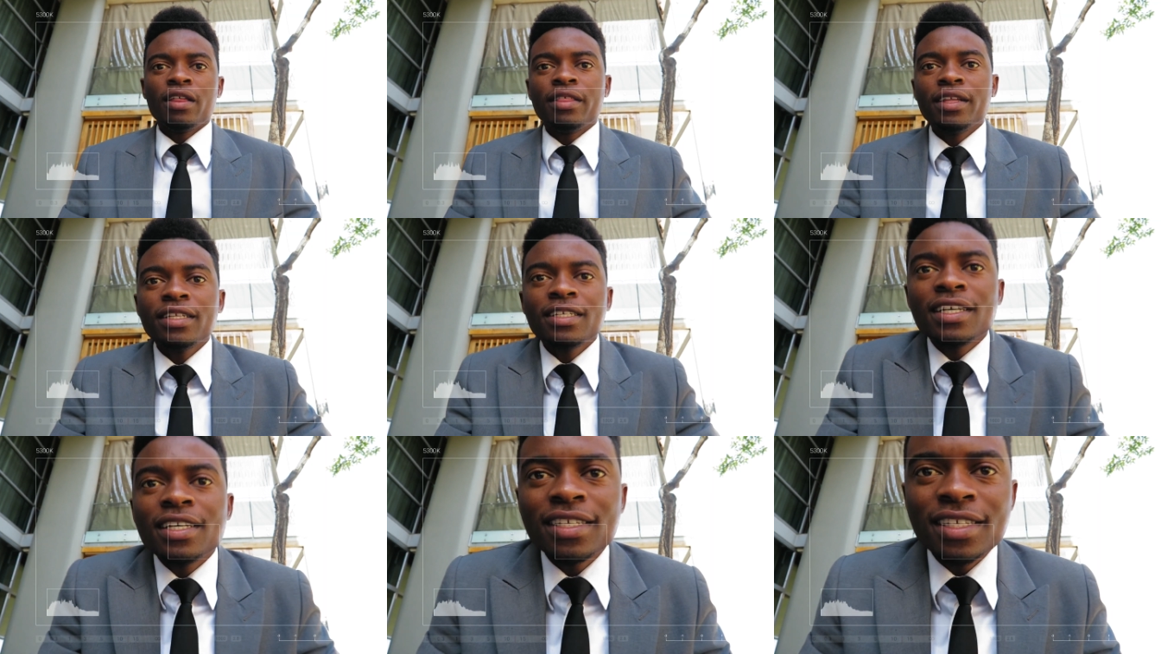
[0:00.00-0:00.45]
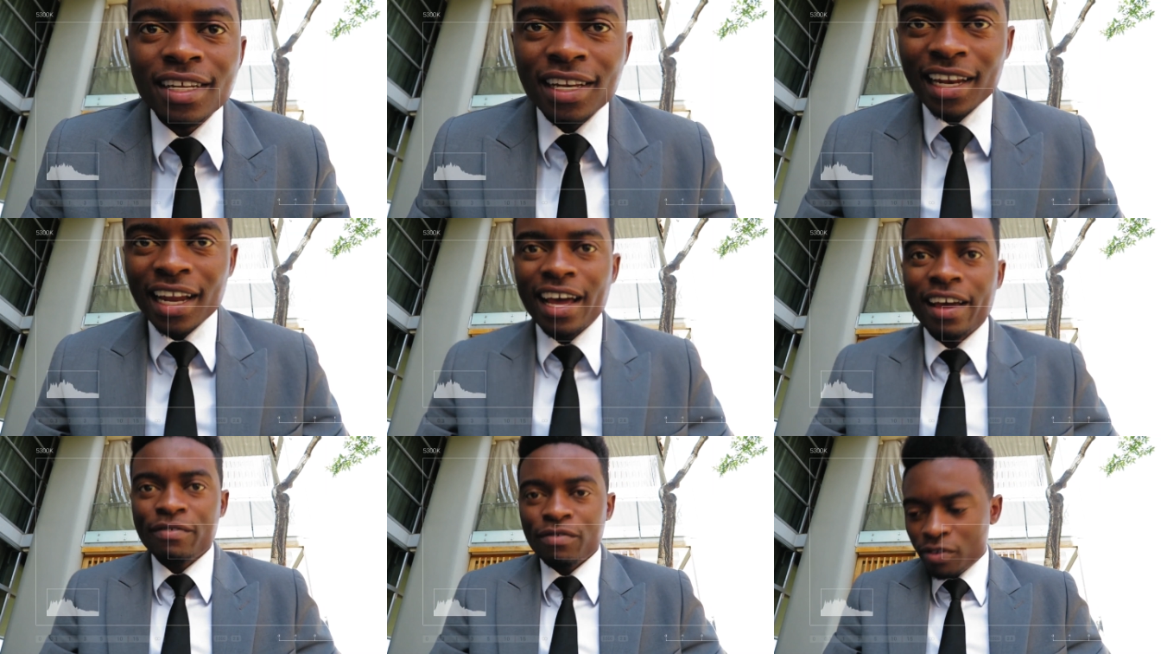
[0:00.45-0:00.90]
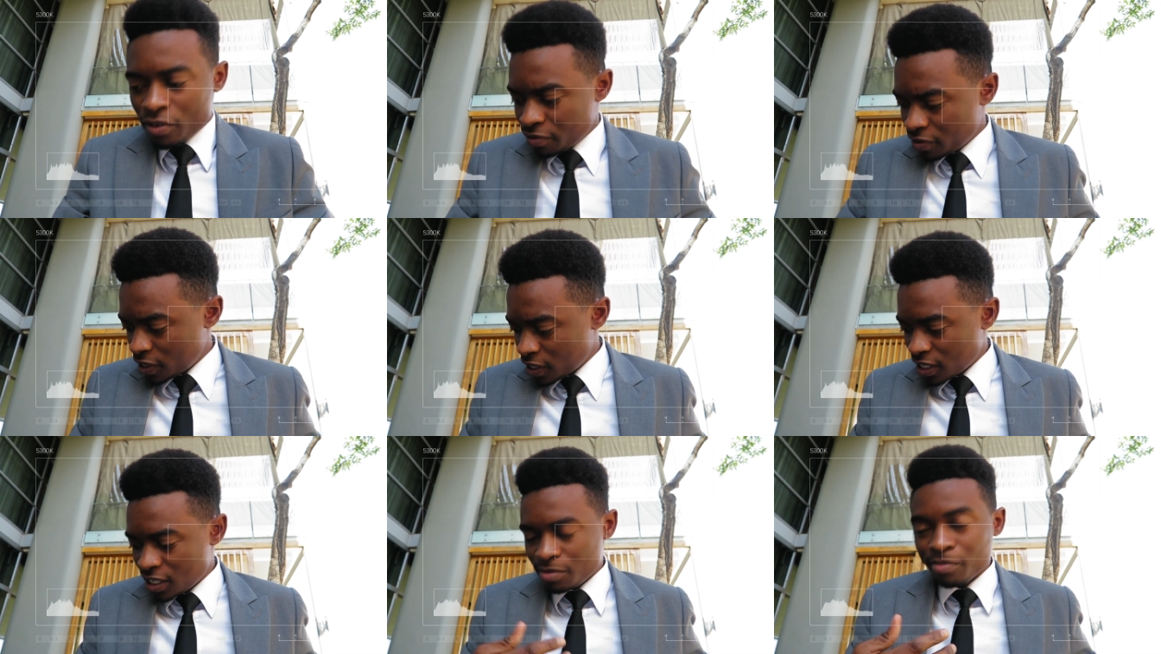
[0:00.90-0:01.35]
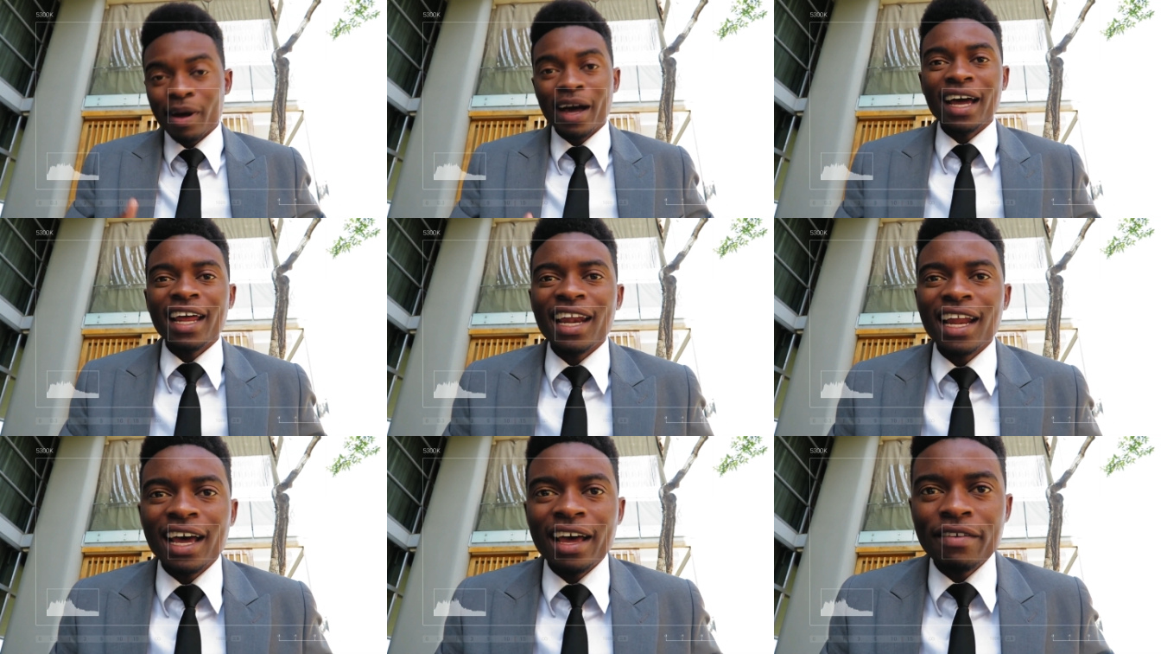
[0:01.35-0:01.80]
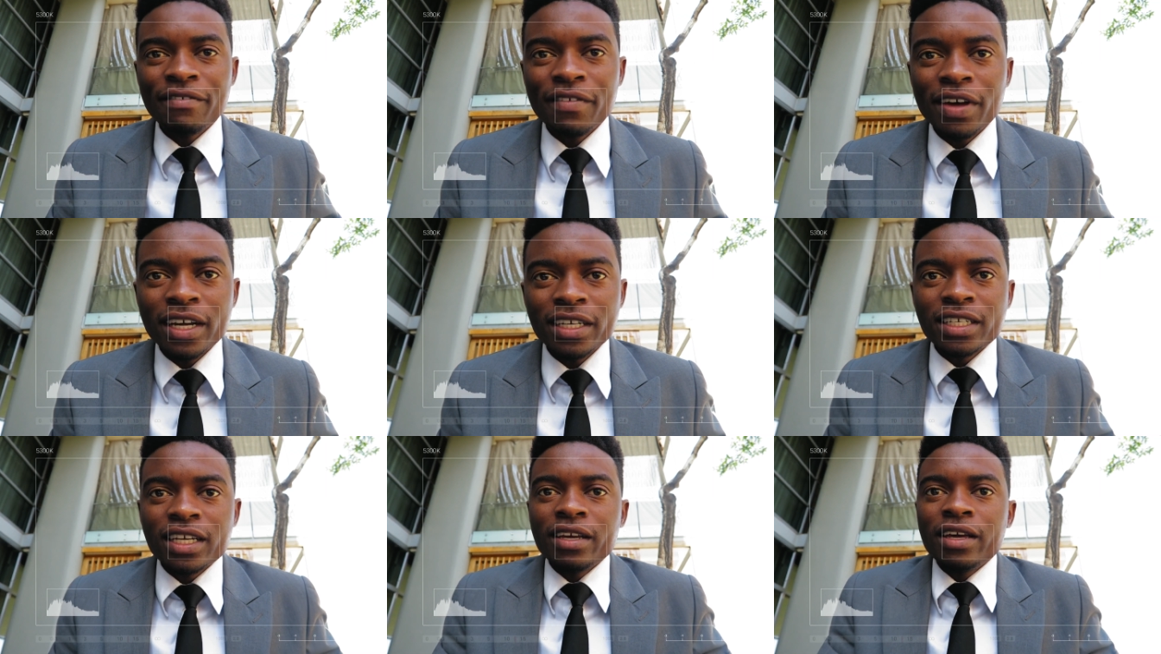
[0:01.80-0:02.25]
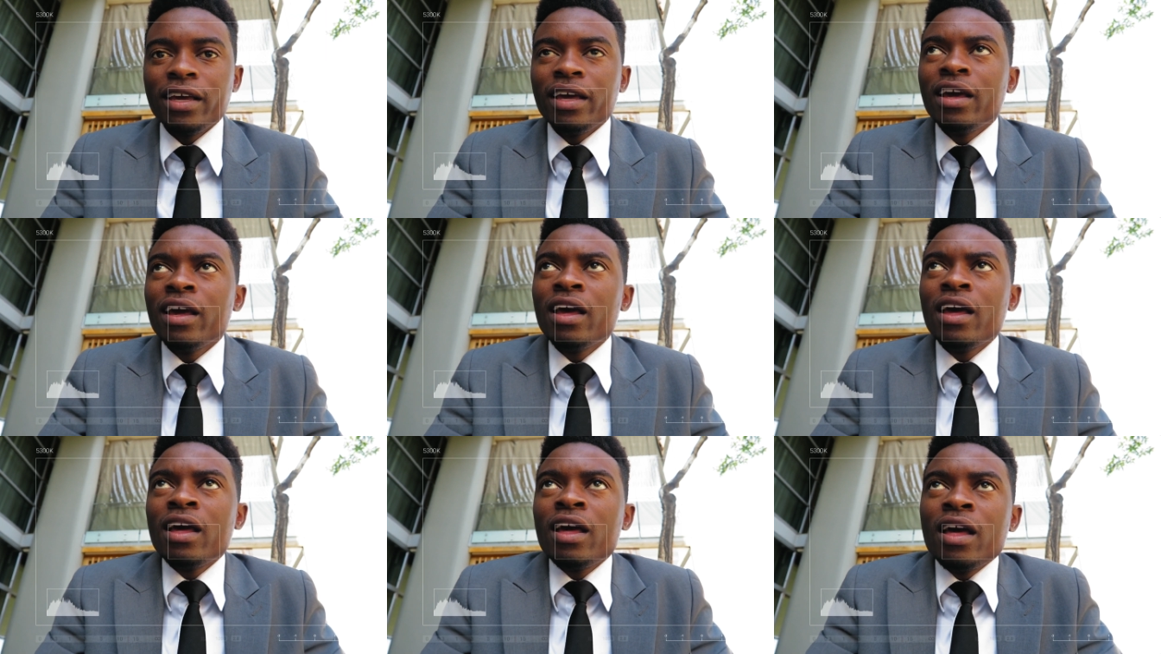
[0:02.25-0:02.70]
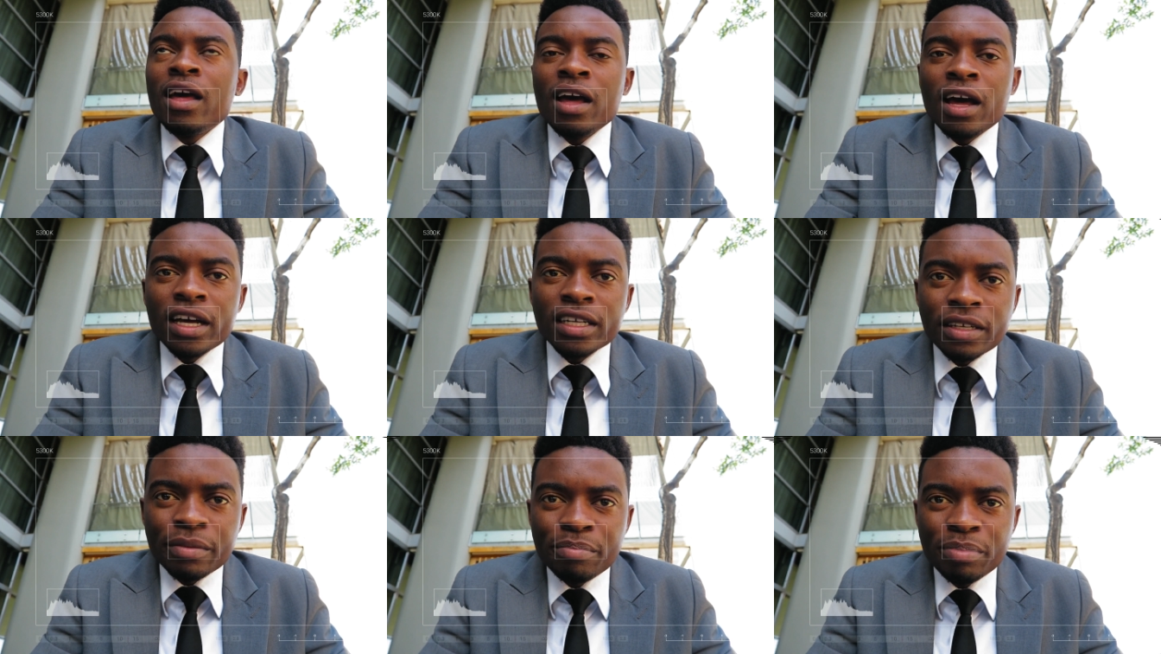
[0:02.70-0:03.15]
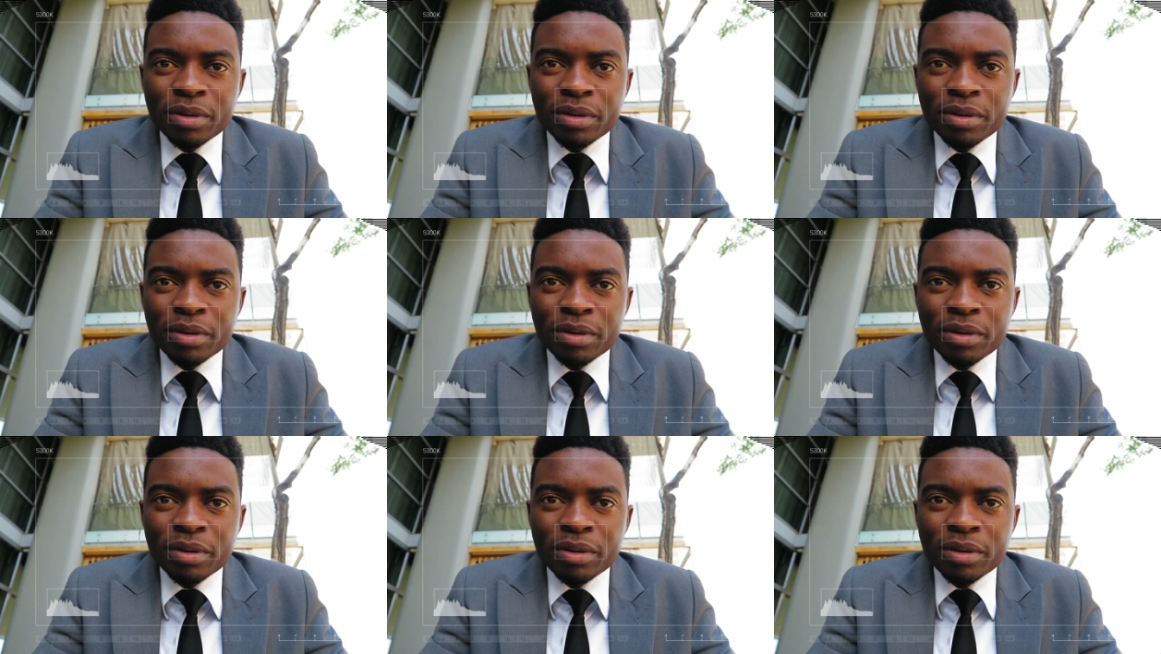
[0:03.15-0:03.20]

This is the life. This is my life as a as a